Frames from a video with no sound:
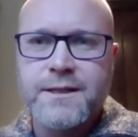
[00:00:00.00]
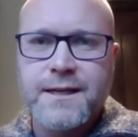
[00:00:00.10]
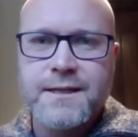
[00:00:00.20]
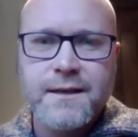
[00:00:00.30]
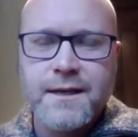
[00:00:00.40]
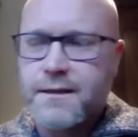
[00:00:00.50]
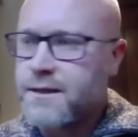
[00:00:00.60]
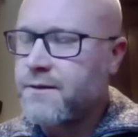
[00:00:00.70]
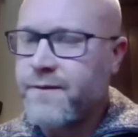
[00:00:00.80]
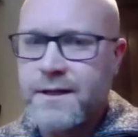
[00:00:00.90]
the tasting at uh,
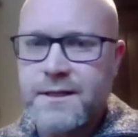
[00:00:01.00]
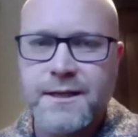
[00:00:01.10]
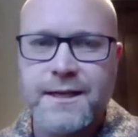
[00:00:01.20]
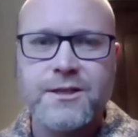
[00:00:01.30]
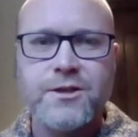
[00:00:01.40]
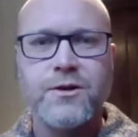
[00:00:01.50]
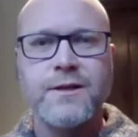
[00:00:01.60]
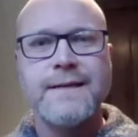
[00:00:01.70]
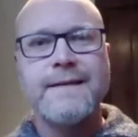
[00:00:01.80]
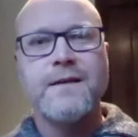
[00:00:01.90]
the event tonight's not